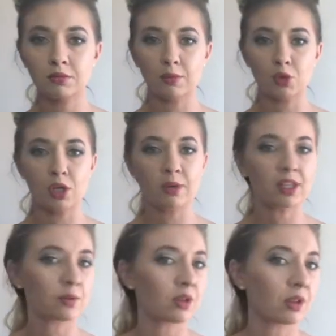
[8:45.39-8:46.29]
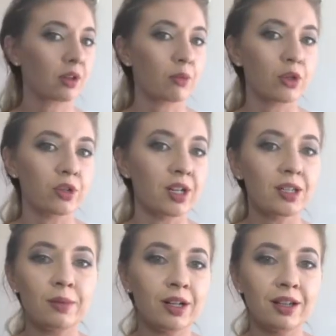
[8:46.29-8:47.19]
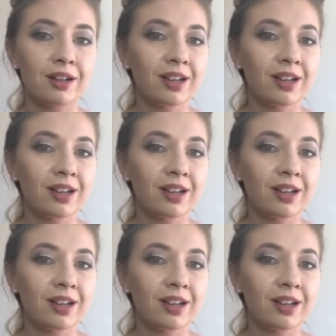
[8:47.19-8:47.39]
I'm trying to make this one look a little more draggy, but it ain't gonna